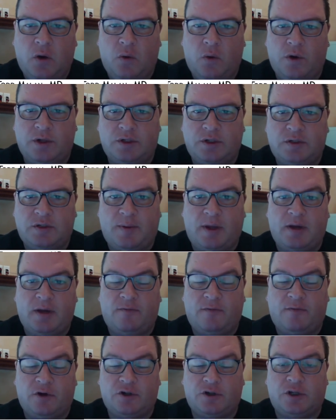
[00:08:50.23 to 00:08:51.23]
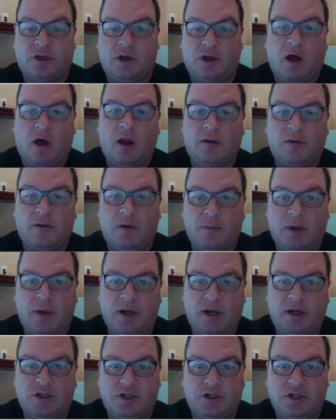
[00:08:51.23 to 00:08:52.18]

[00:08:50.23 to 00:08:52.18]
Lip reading: would spend virtually all of their money